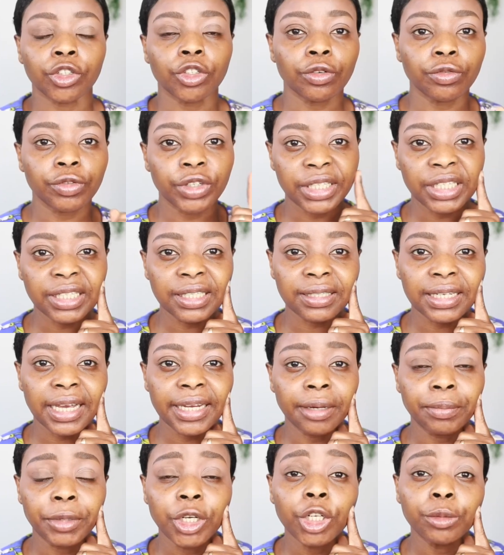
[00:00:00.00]
for this side,
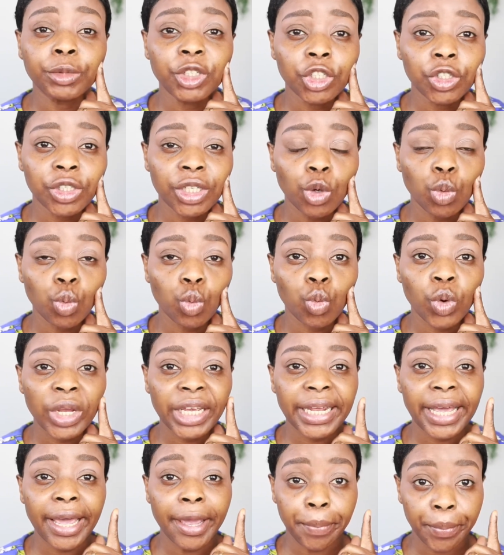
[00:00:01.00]
I'm gonna use it
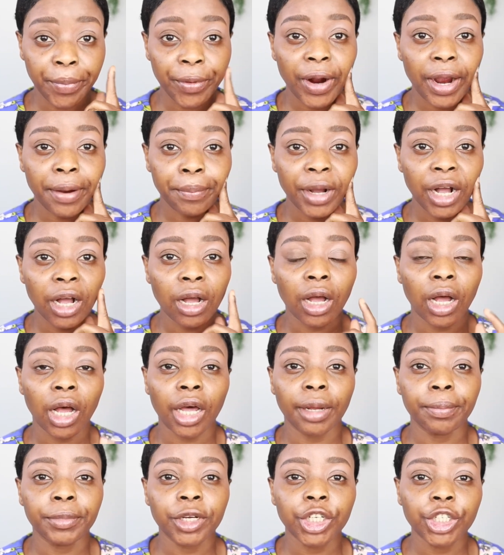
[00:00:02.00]
with a primer,
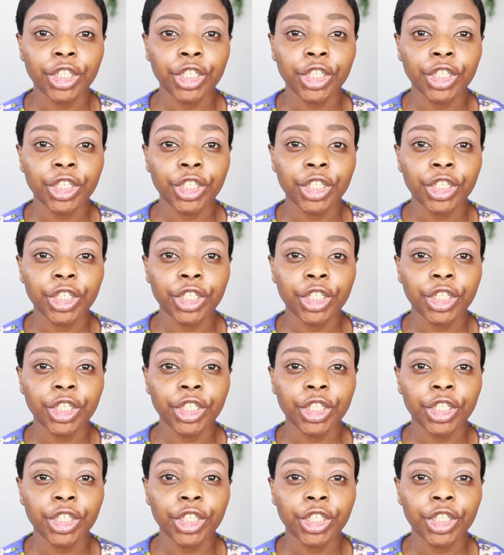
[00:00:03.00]
and I'm gonna